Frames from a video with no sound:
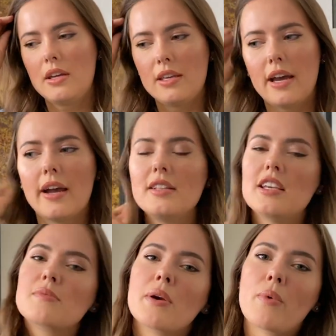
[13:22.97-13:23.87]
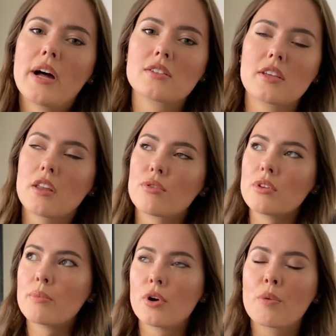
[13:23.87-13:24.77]
yeah, it takes me a while to get
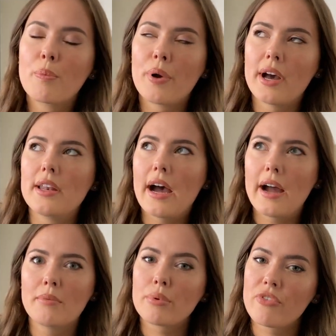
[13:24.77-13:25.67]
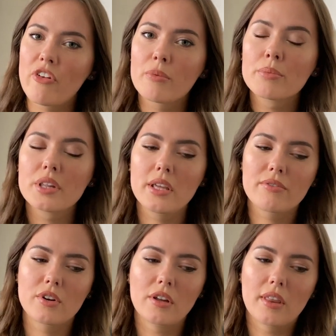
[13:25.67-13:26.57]
through the book, but I'm a firm
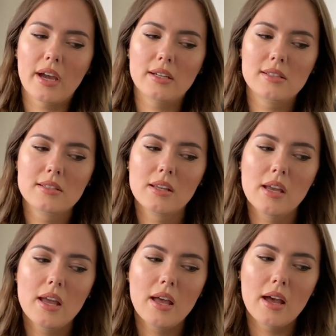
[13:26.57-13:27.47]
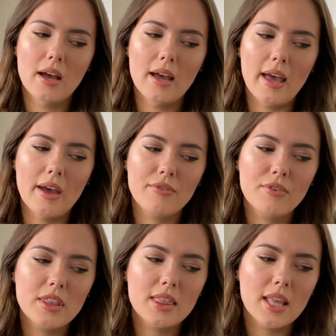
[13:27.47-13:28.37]
believer that
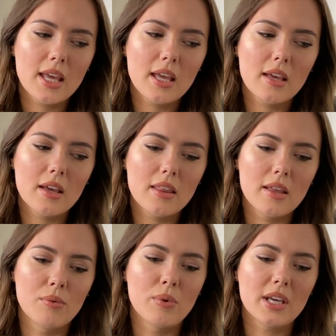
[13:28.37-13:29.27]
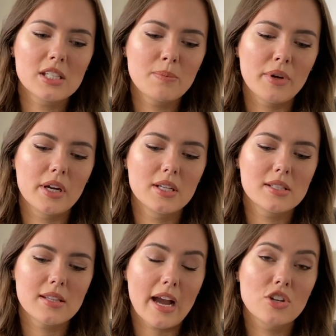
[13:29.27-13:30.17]
everything that we
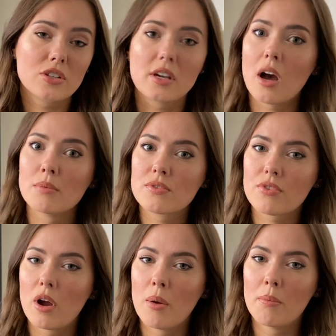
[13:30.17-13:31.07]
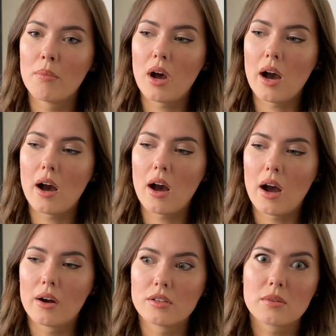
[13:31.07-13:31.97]
experience actually comes from
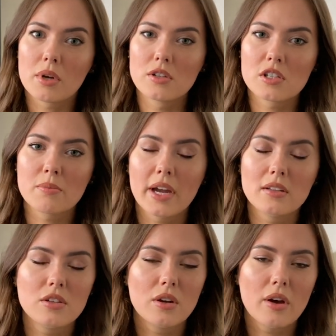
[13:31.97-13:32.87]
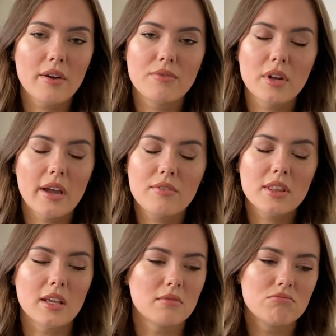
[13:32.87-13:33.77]
our subconscious mind. You know,
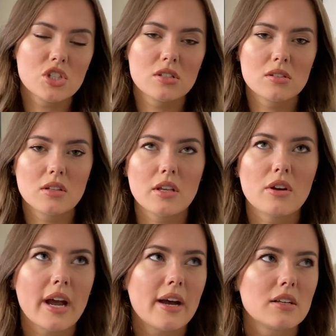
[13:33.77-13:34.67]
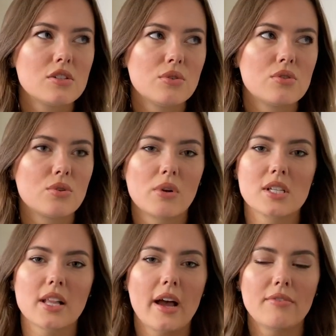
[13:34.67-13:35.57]
everything, just your attitude
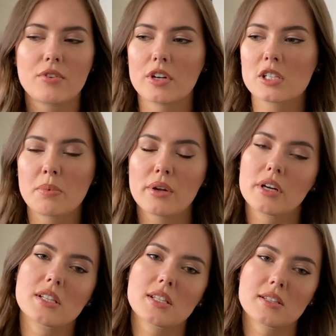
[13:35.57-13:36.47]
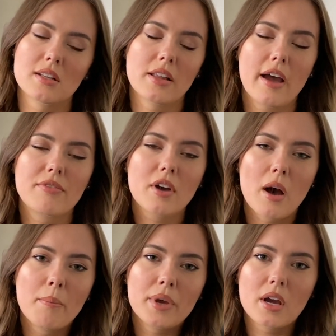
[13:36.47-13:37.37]
towards life, your experiences in life
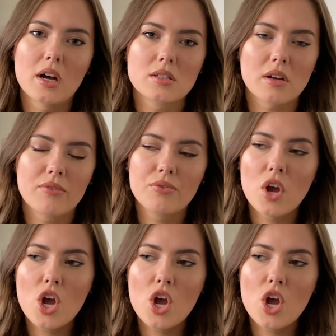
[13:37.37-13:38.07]
come because of